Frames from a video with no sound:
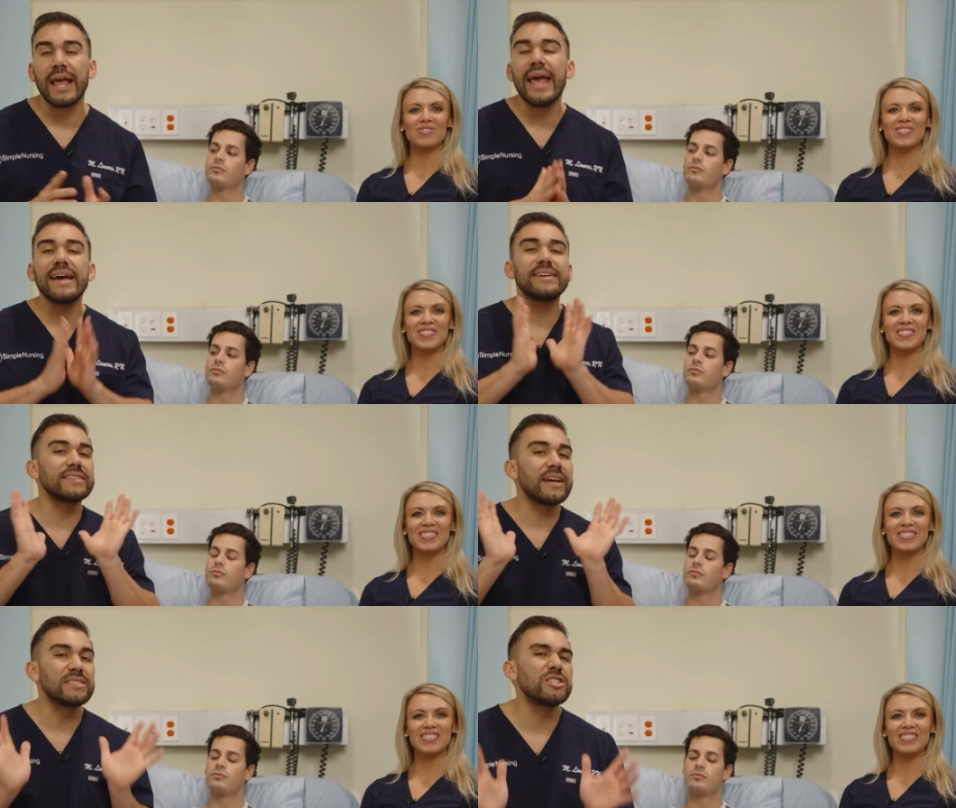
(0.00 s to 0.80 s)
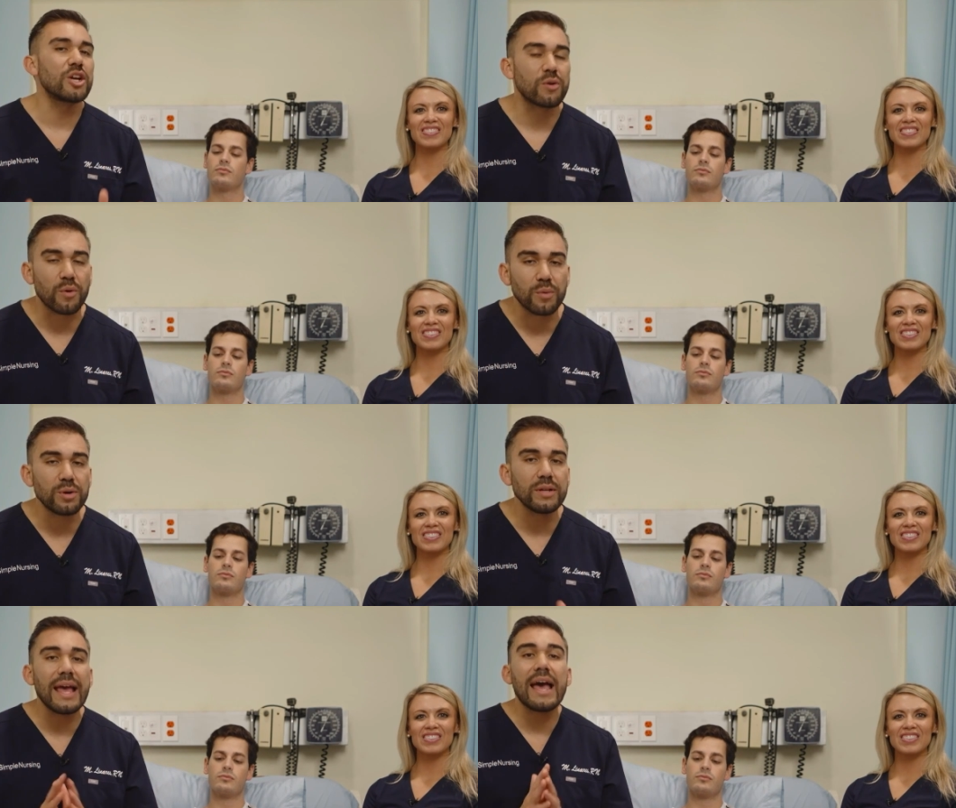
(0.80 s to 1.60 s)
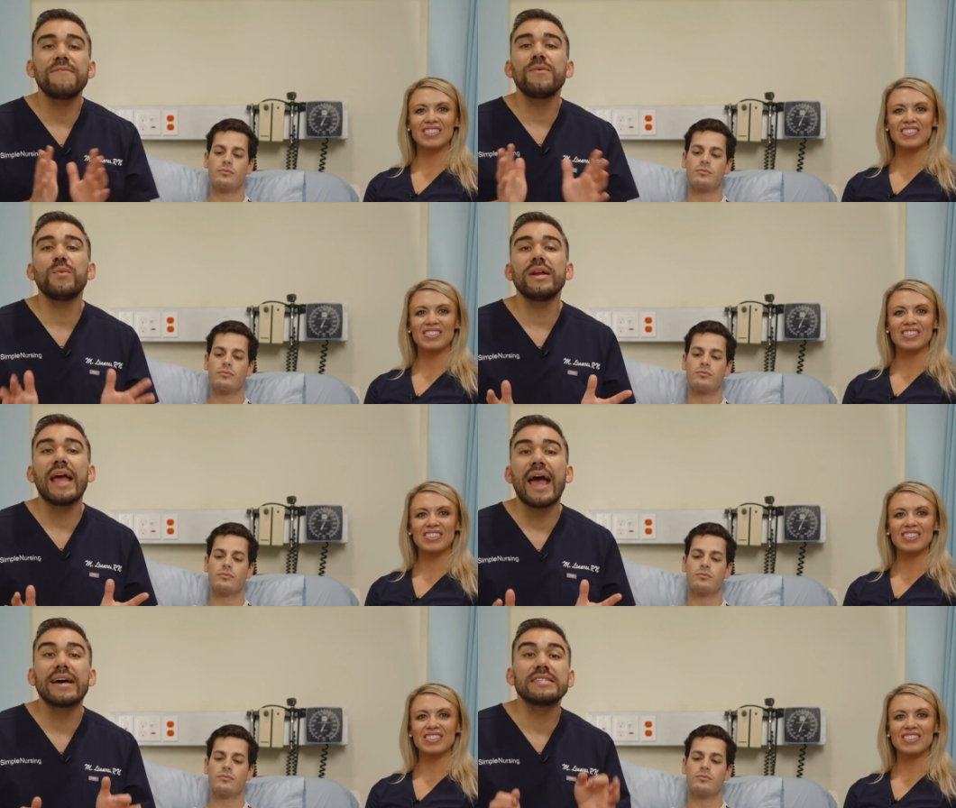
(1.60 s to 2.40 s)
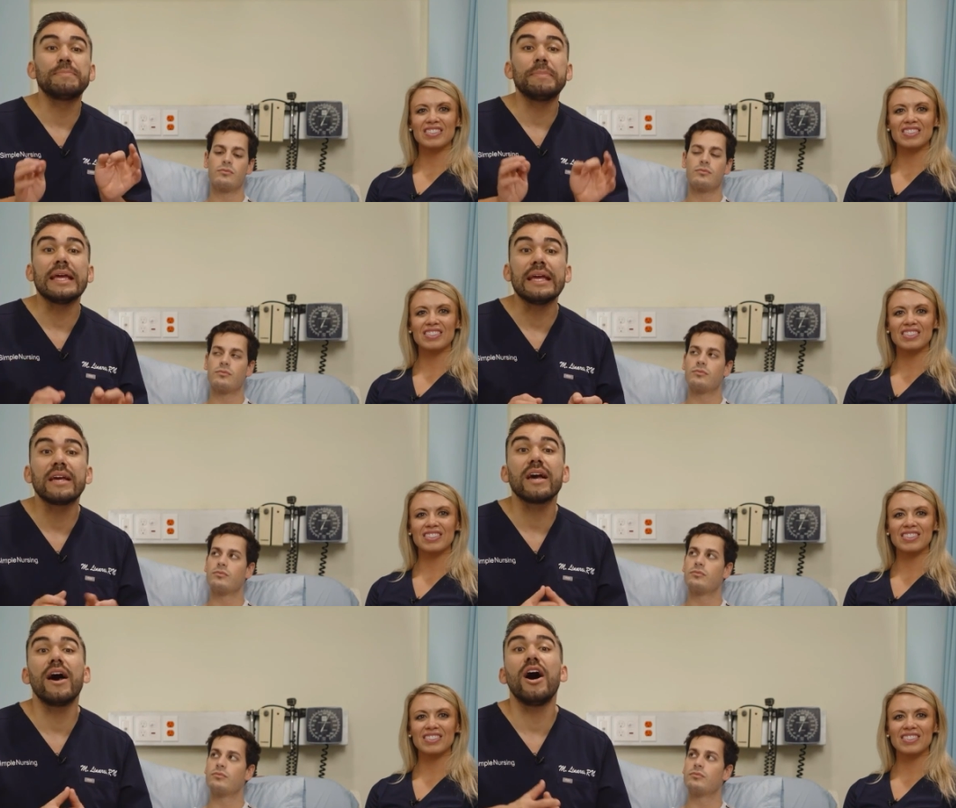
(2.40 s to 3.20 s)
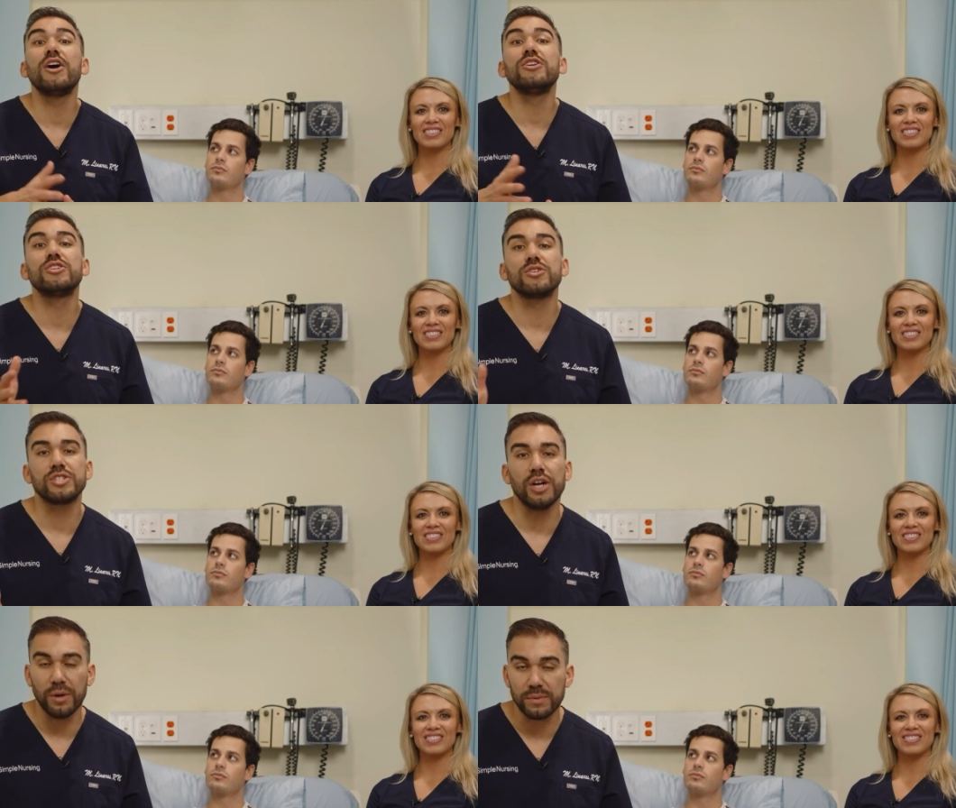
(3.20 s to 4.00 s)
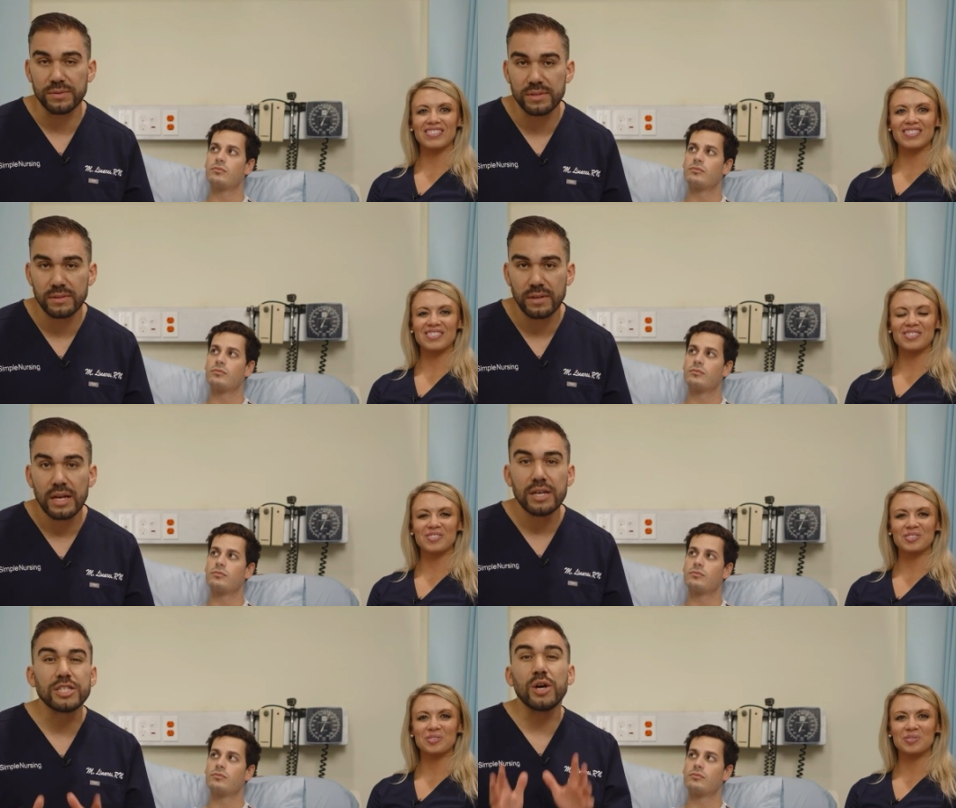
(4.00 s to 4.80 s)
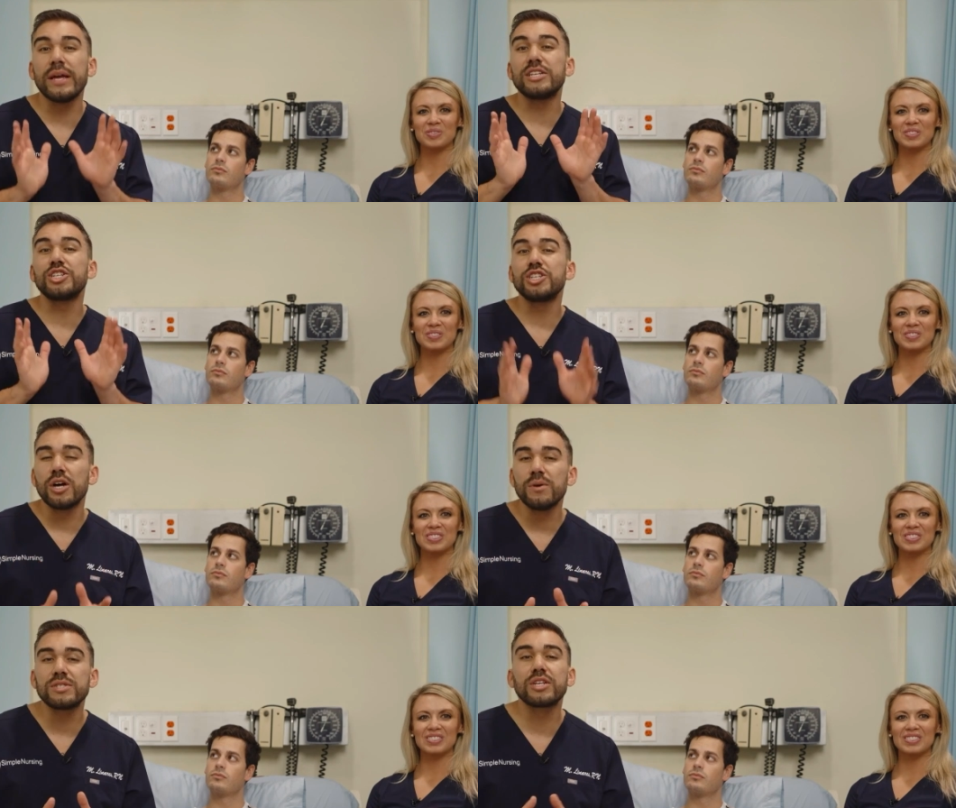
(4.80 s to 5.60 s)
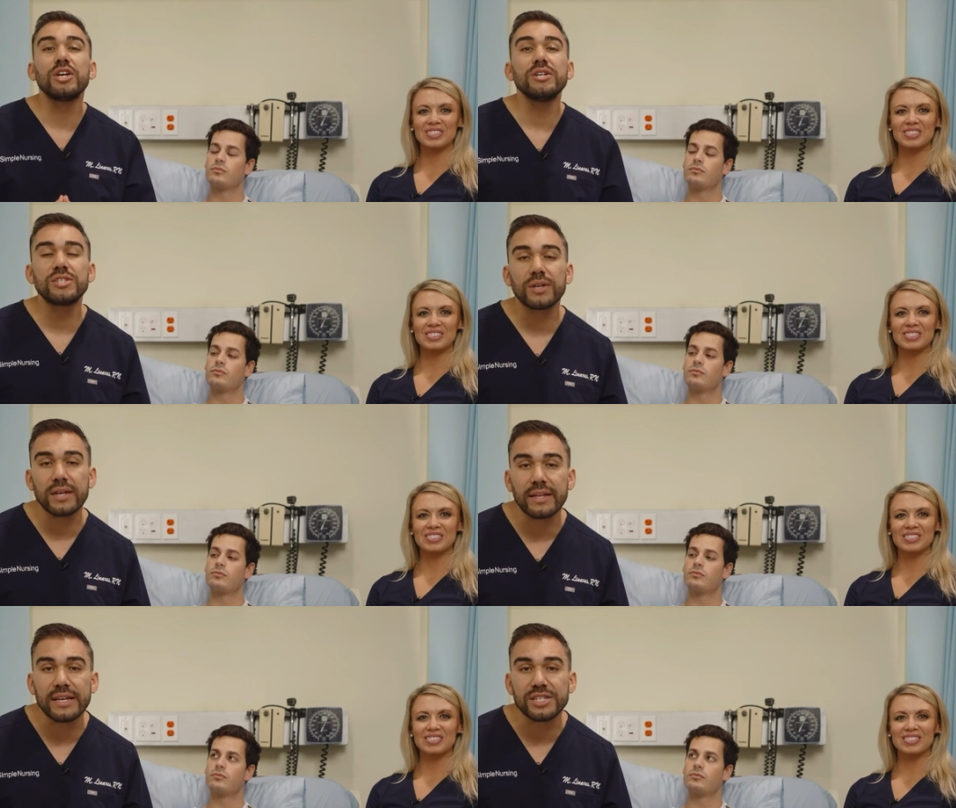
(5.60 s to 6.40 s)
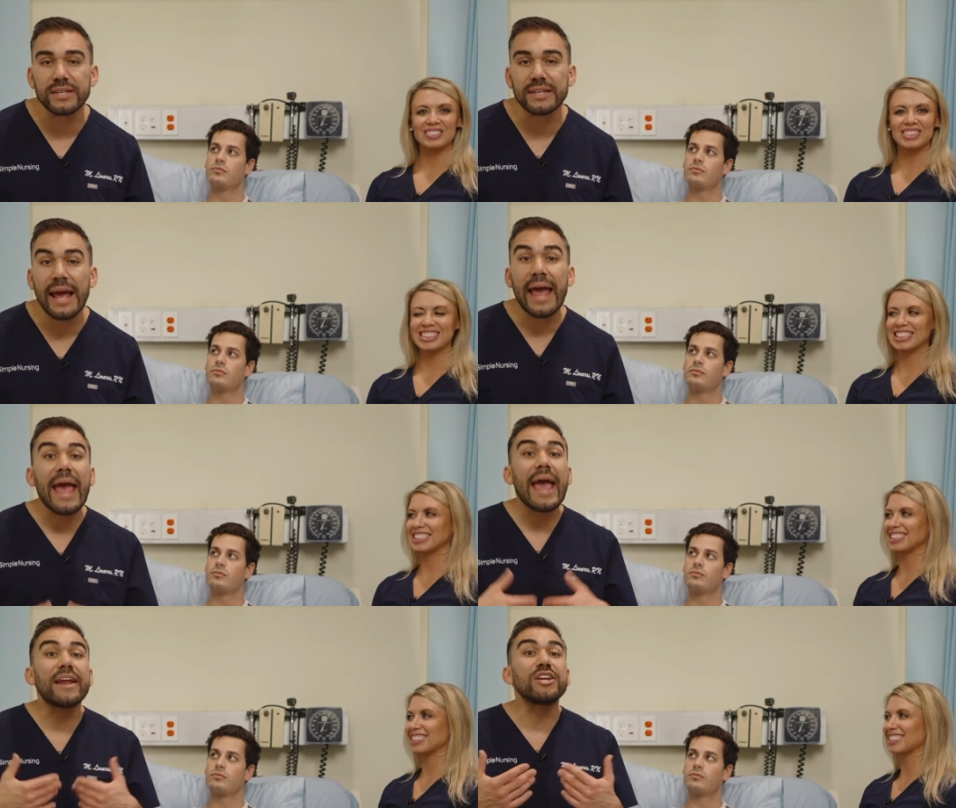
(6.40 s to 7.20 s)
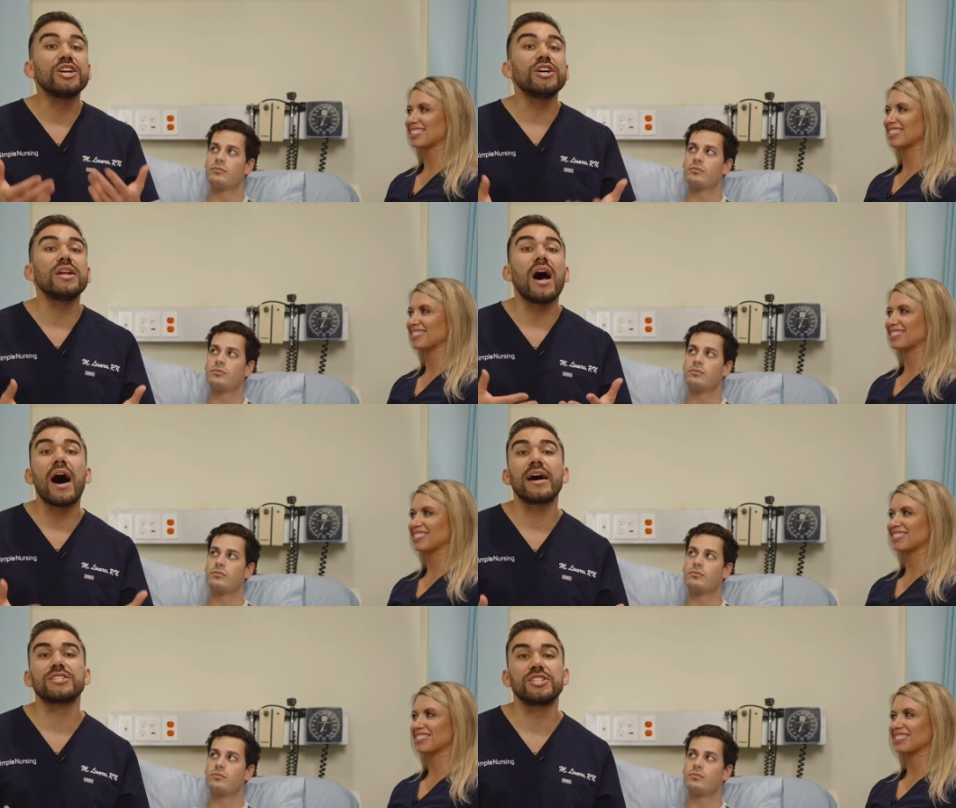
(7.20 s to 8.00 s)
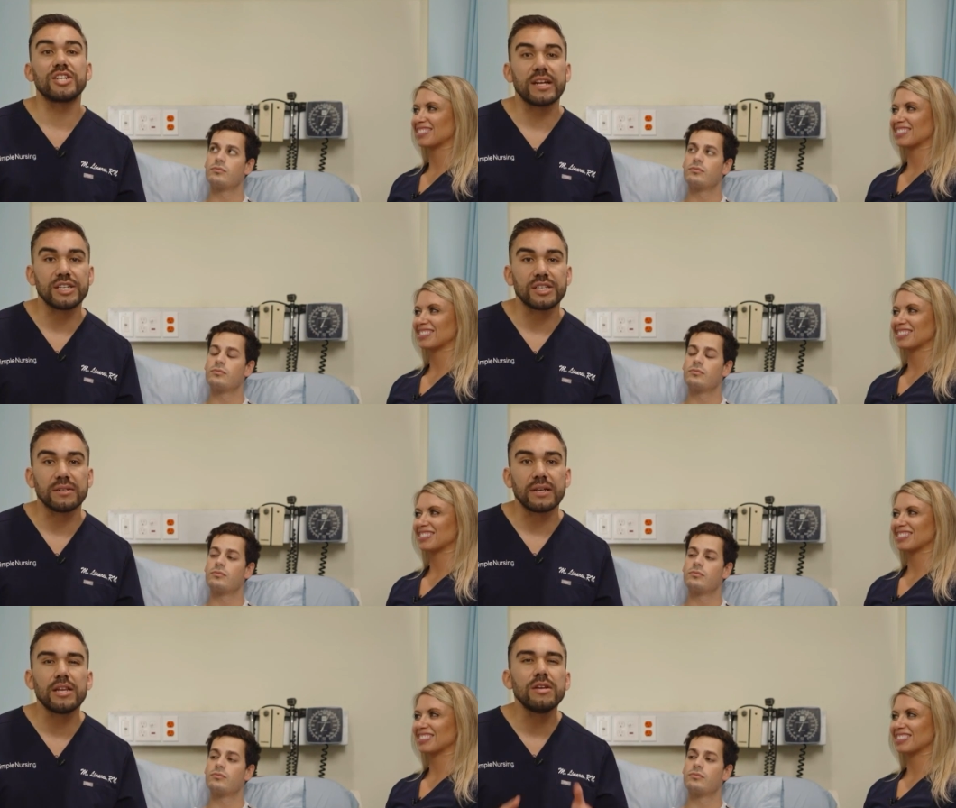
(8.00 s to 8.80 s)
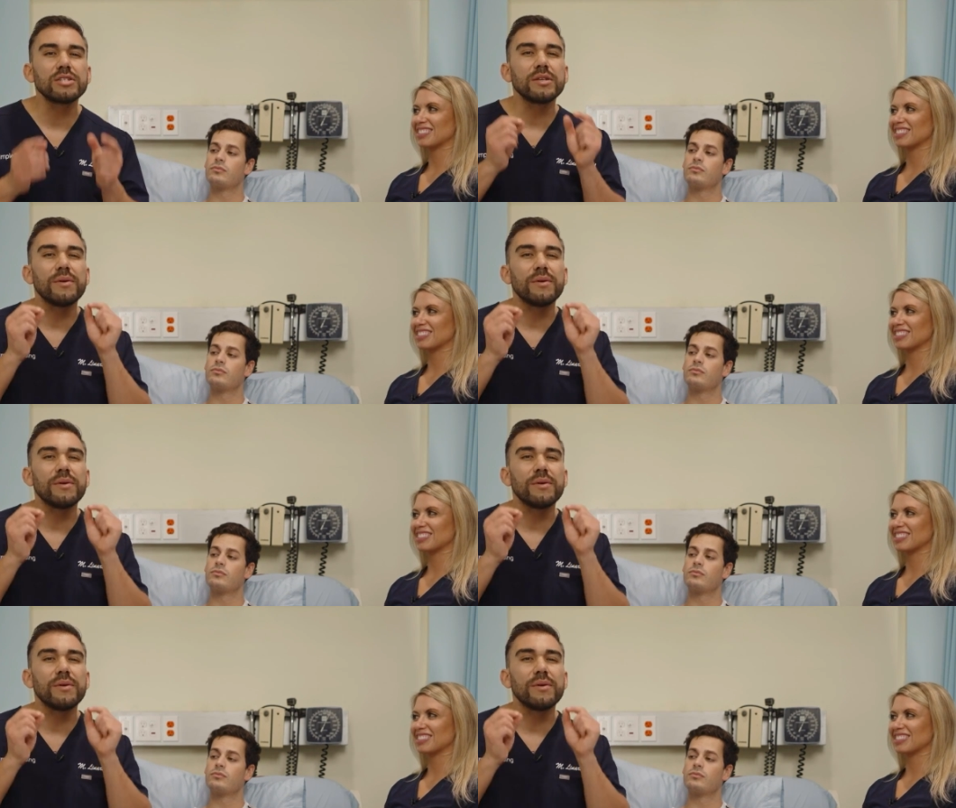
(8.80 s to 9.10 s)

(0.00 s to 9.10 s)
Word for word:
Speaker 1: And as a general rule, everyone has pink undertones. So it shows good circulation and good oxygenation. And usually